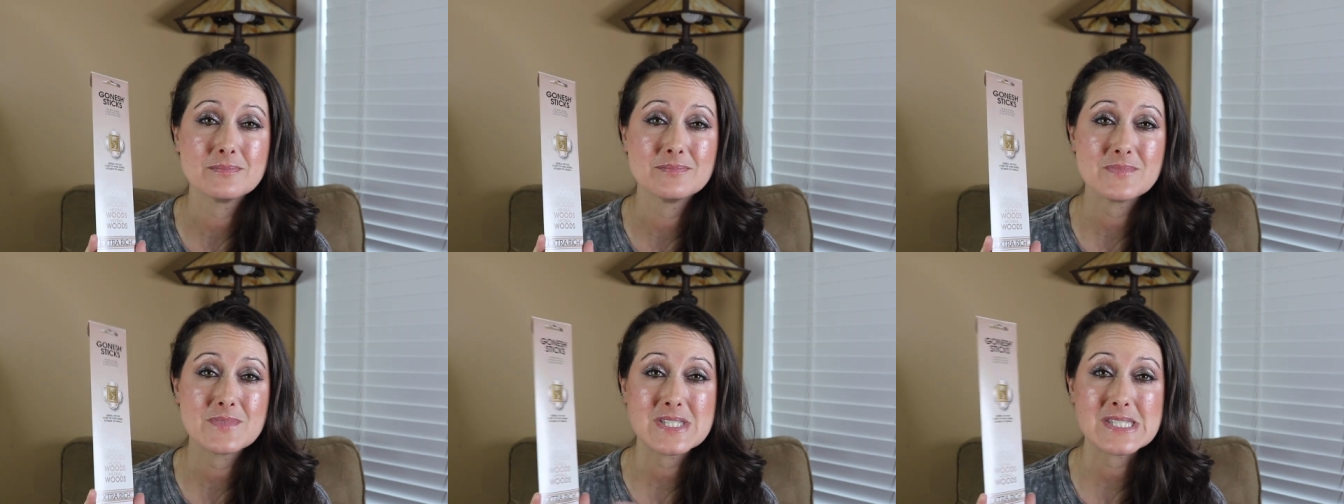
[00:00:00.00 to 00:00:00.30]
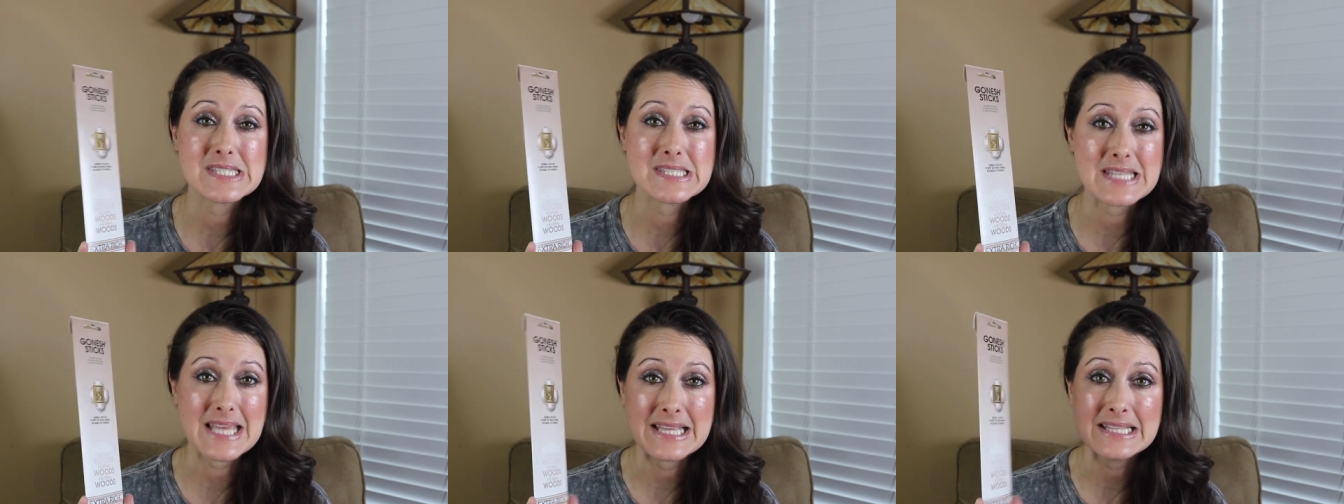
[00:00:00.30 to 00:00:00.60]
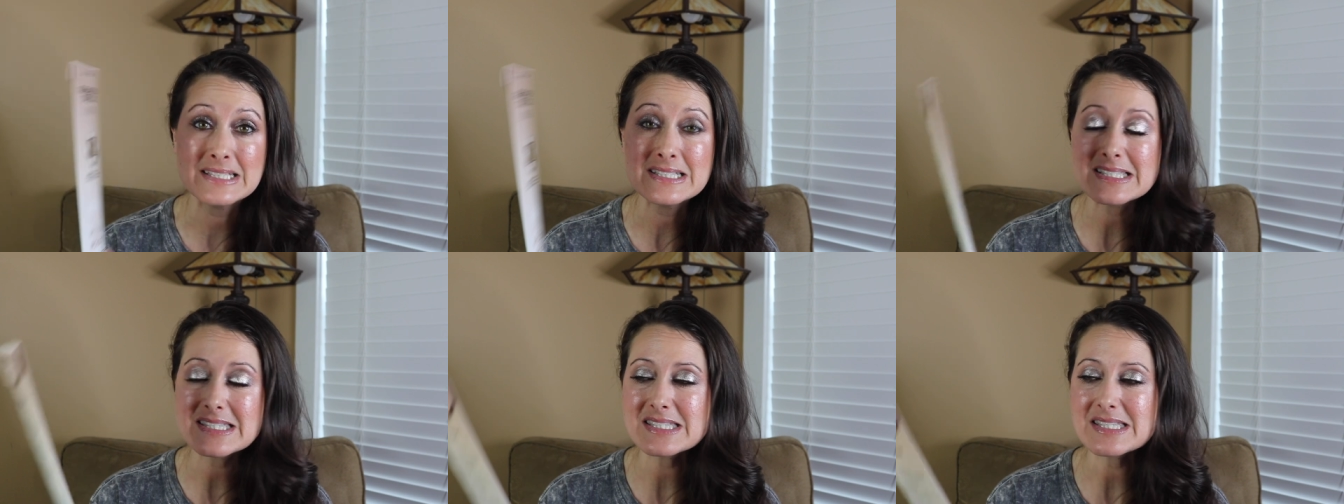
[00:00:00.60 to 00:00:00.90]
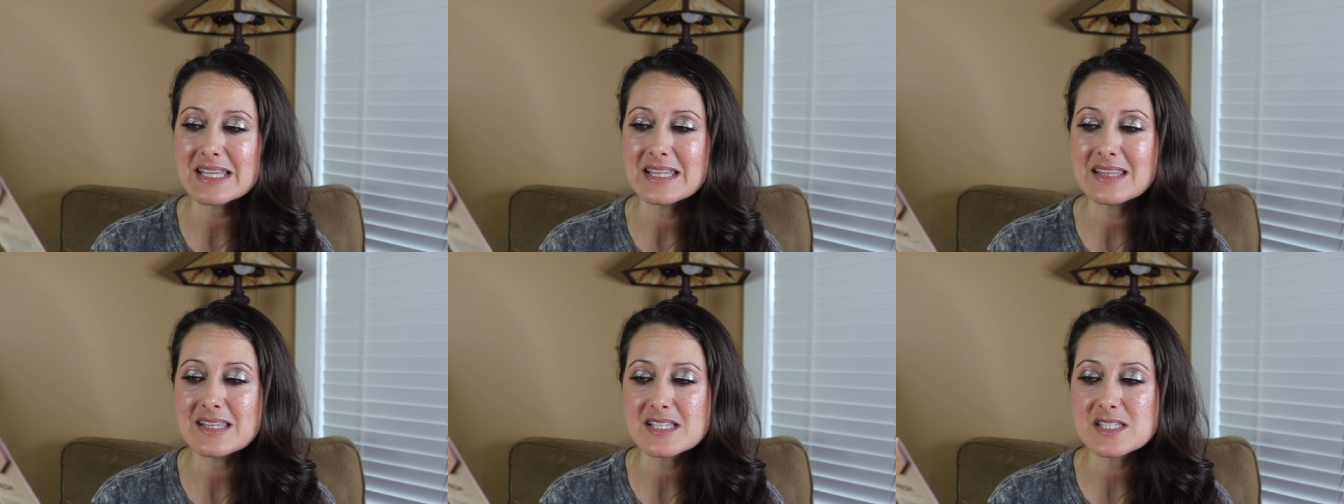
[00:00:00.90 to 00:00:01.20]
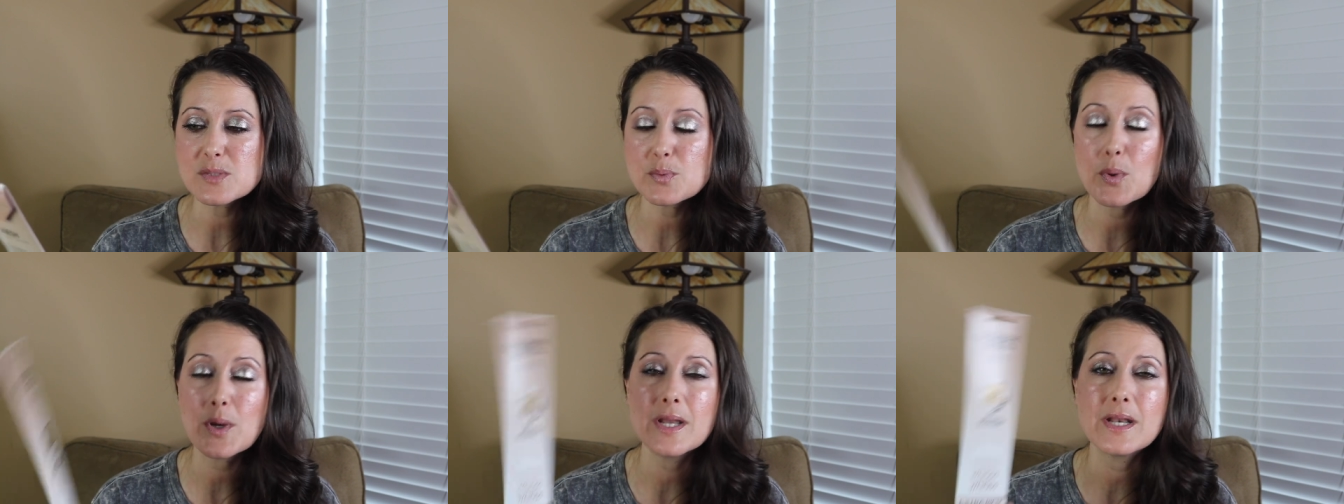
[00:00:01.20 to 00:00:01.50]
scents in
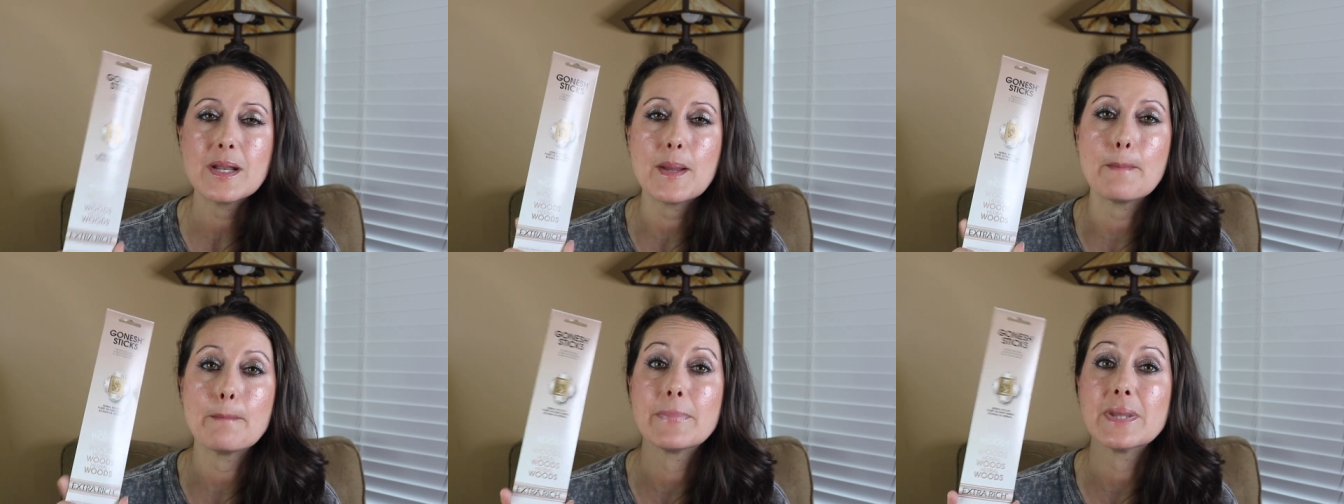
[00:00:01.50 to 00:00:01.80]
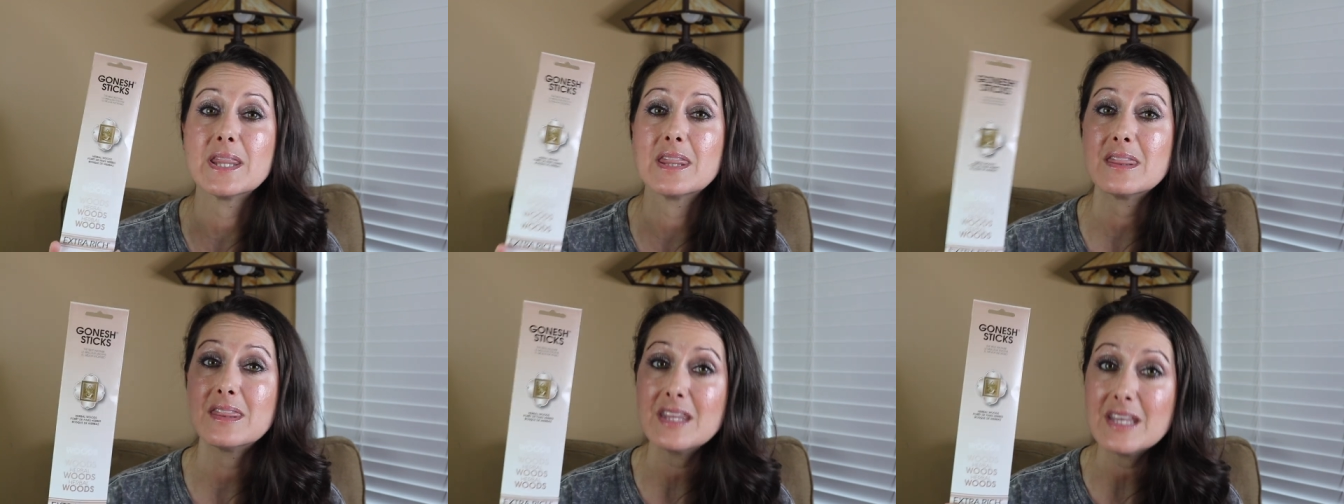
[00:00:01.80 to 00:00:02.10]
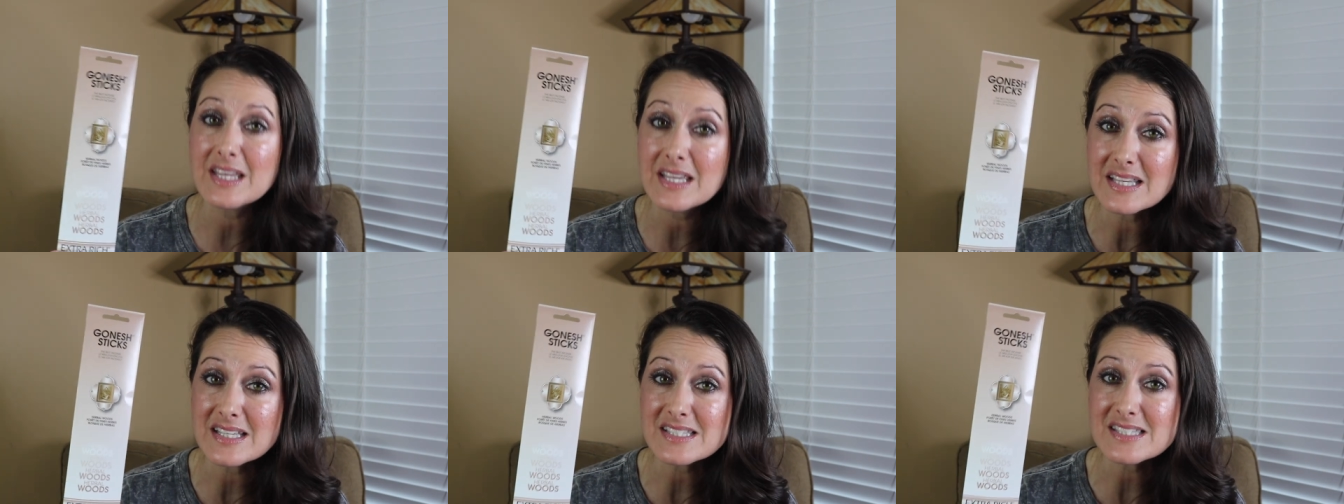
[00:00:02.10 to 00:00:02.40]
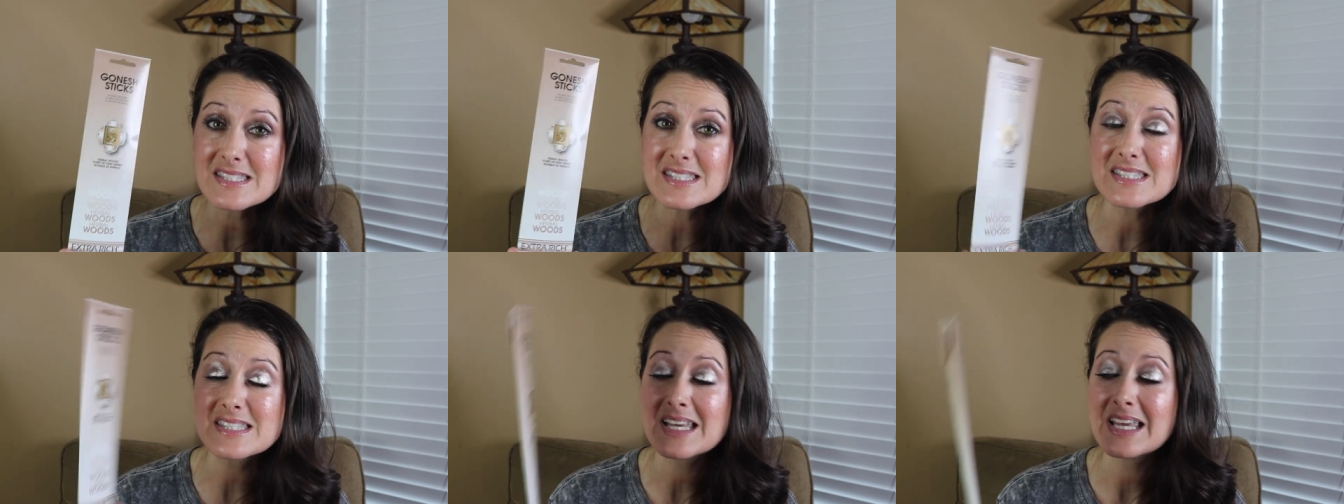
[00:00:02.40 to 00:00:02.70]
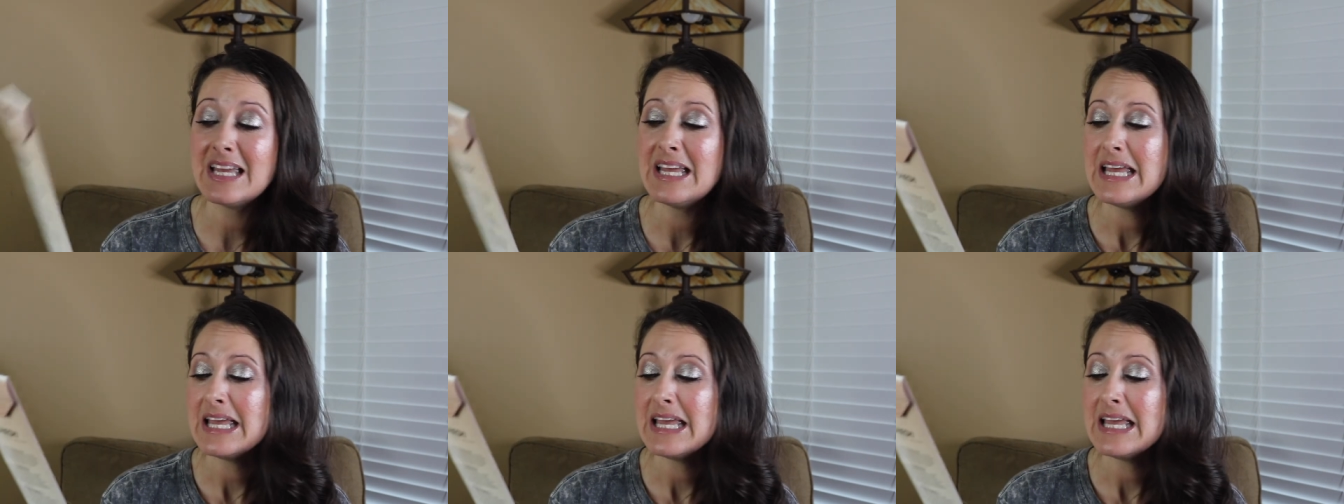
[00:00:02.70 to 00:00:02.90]
this one, but this